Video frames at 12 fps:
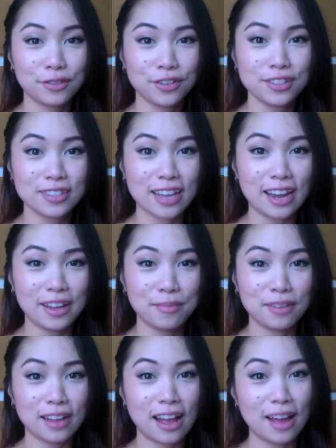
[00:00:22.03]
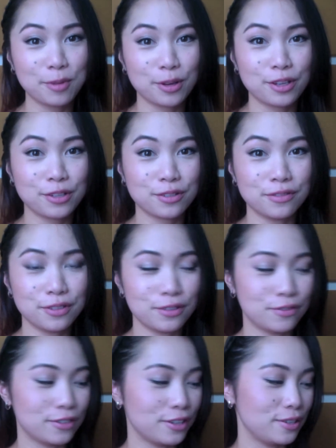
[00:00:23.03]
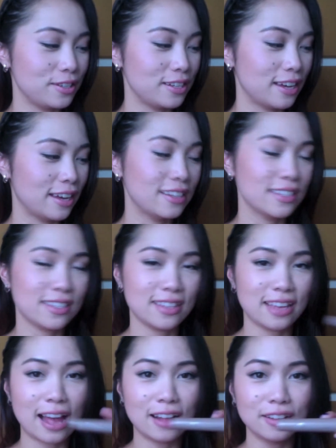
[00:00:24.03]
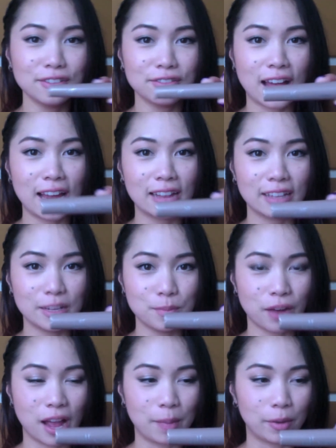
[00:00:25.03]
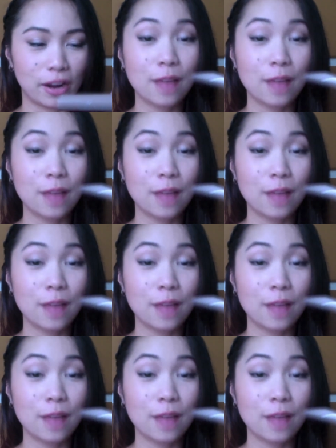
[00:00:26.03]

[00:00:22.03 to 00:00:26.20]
First item that I'm going to review for you today is the e.l.f. Eyelid Primer.